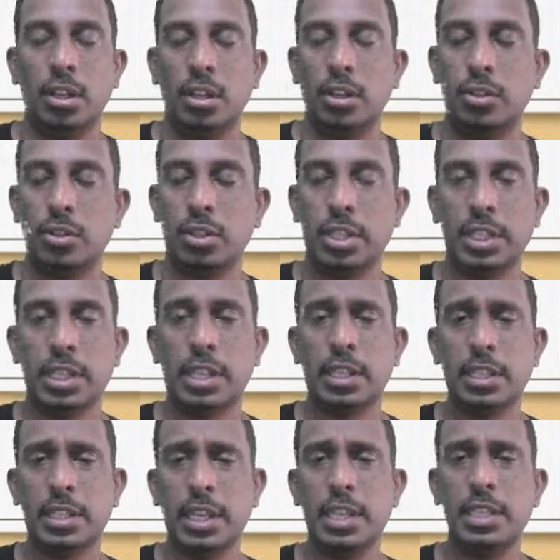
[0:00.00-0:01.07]
So these are
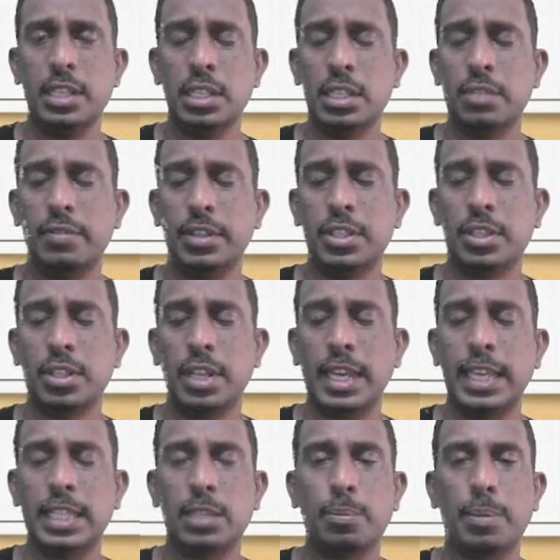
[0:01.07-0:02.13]
the changes which
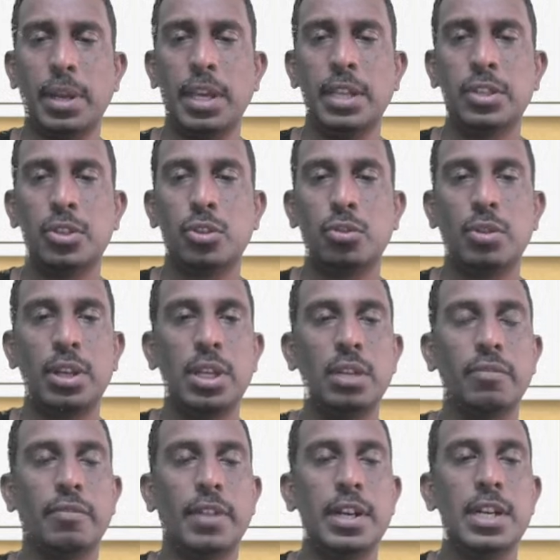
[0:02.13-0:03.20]
takes place during
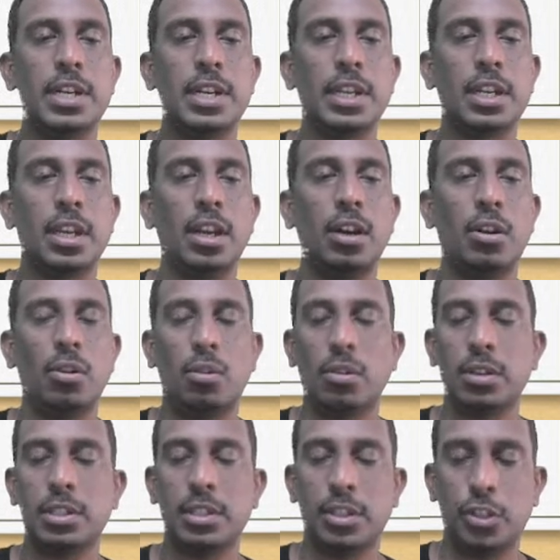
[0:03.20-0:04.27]
ventricular
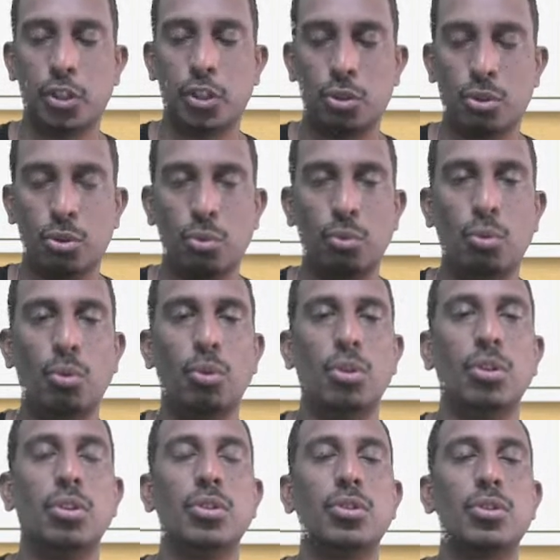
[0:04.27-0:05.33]
systole.
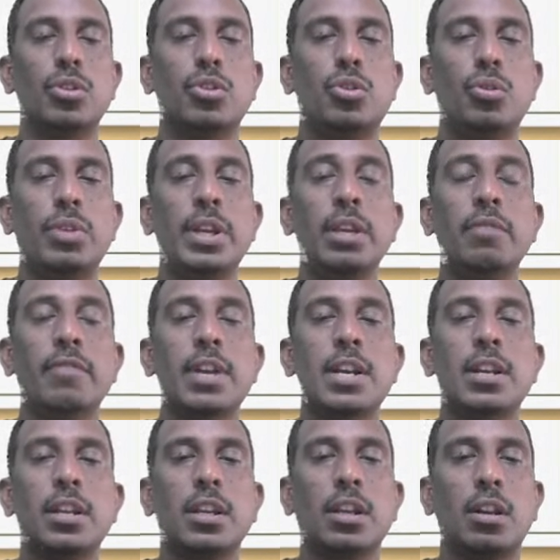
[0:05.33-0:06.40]
So during
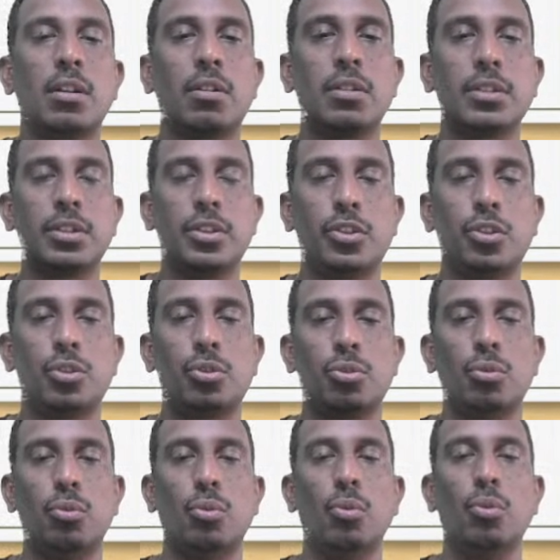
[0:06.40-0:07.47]
ventricular
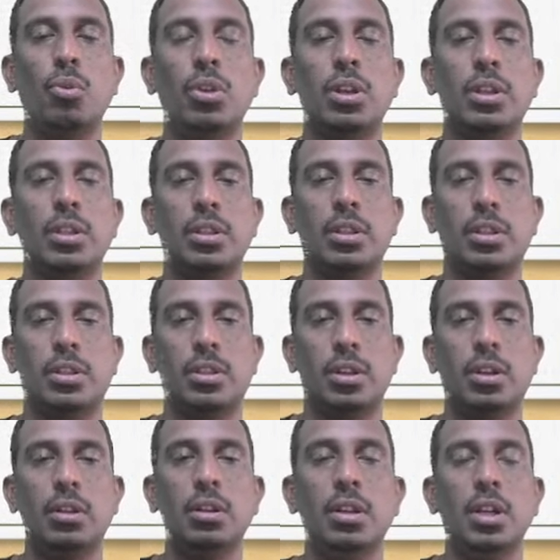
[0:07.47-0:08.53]
systole,
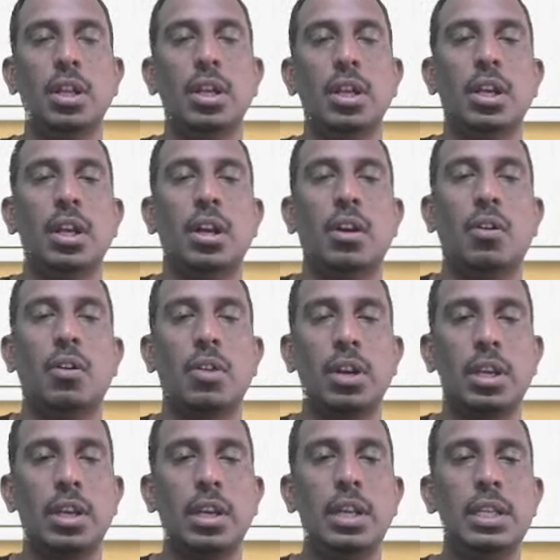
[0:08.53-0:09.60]
the
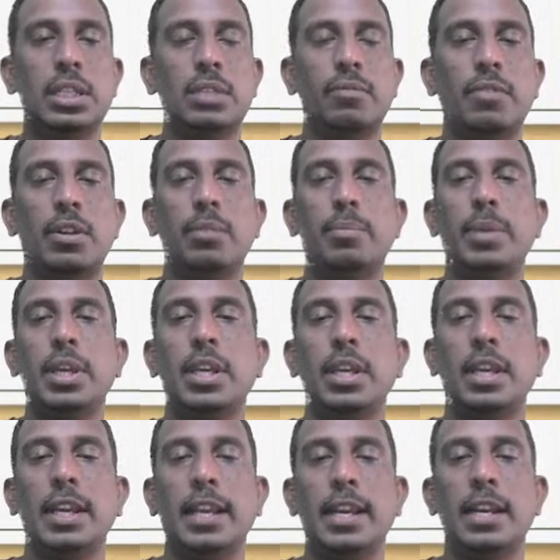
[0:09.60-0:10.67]
auricles will be
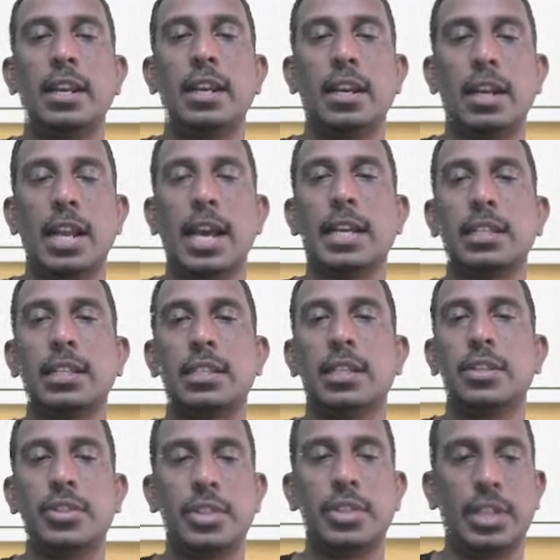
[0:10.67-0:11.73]
in relaxed
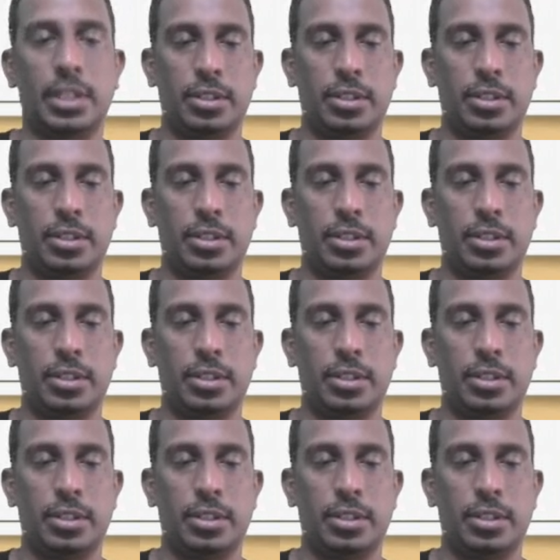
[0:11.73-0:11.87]
state.